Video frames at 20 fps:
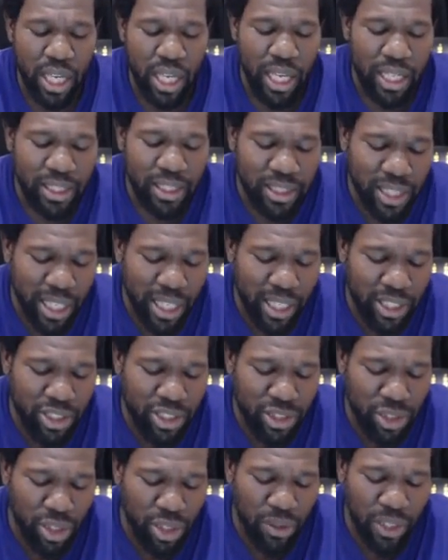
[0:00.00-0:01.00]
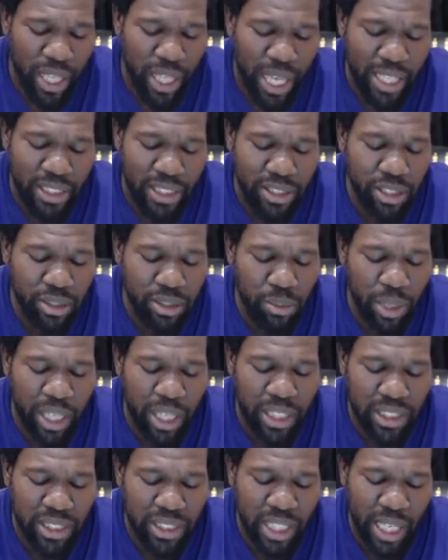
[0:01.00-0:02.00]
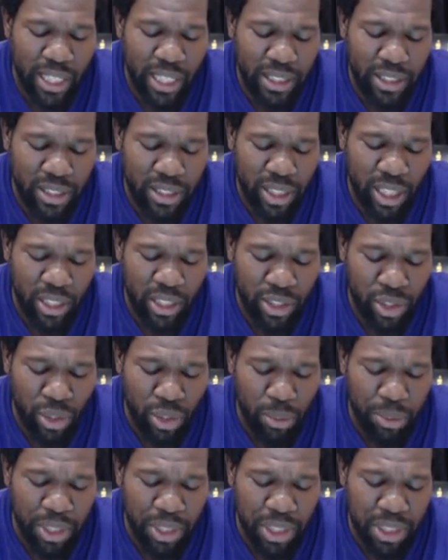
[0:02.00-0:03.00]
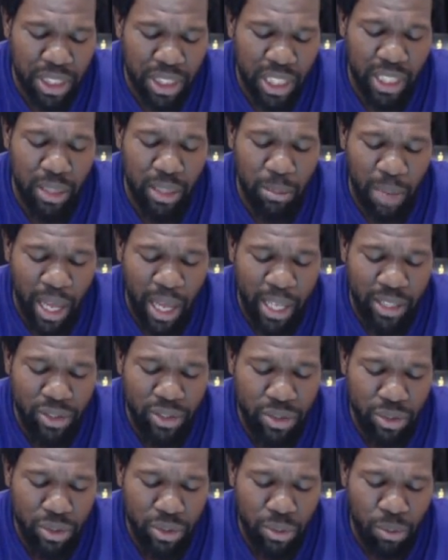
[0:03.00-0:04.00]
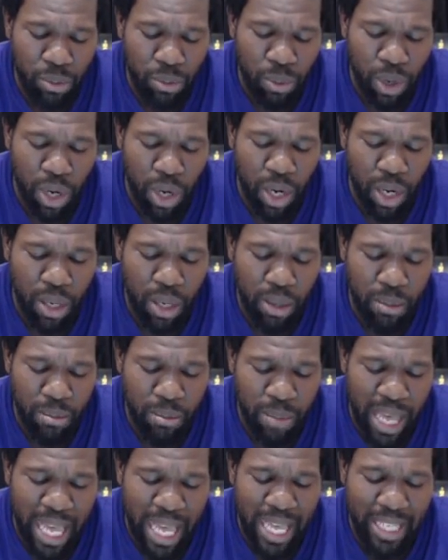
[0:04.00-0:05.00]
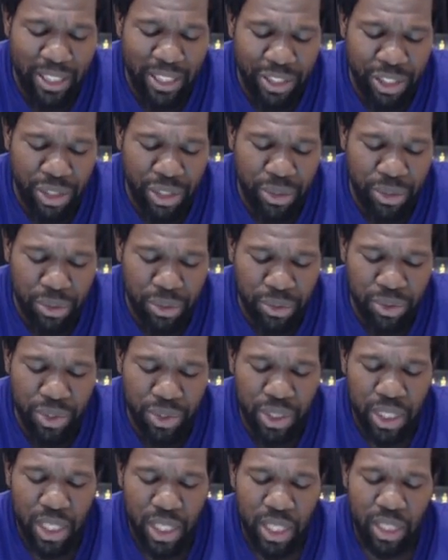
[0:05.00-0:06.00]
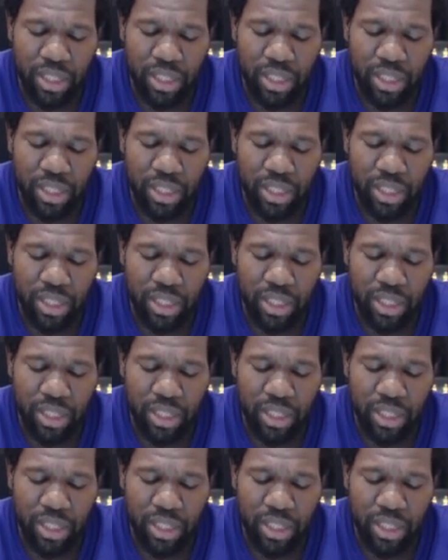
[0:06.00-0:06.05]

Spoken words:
It's a historian H.G. Wells states the Edomians, Edomites, were made Jews.